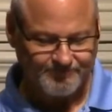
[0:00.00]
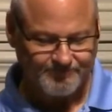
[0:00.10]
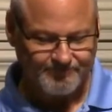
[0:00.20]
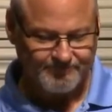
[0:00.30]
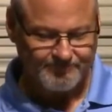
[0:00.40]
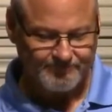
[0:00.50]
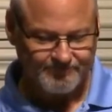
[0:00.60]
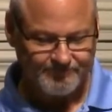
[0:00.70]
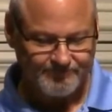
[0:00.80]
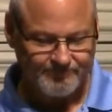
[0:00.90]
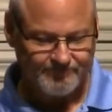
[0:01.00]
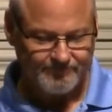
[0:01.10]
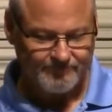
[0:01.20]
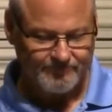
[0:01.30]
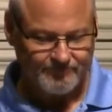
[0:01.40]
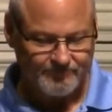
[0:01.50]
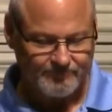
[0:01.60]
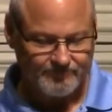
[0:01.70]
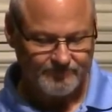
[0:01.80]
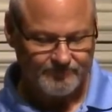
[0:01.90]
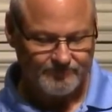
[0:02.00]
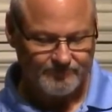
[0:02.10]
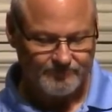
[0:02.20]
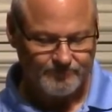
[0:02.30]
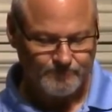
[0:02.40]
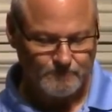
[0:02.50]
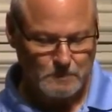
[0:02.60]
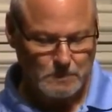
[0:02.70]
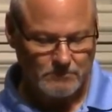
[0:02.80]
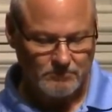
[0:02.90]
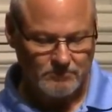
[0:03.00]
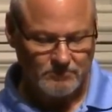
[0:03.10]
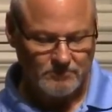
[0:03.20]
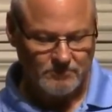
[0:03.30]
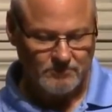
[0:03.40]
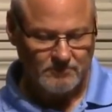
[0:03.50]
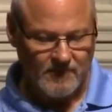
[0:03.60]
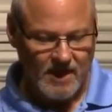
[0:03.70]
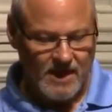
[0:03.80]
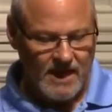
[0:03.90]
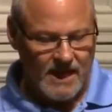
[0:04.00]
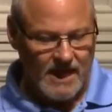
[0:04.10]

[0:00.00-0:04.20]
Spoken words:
(silence)